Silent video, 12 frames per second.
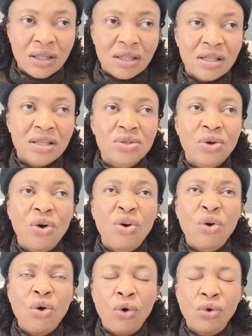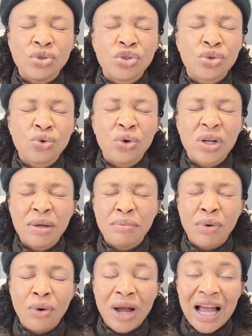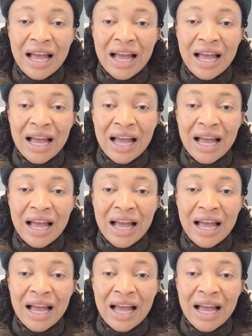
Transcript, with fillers: This uncontrollable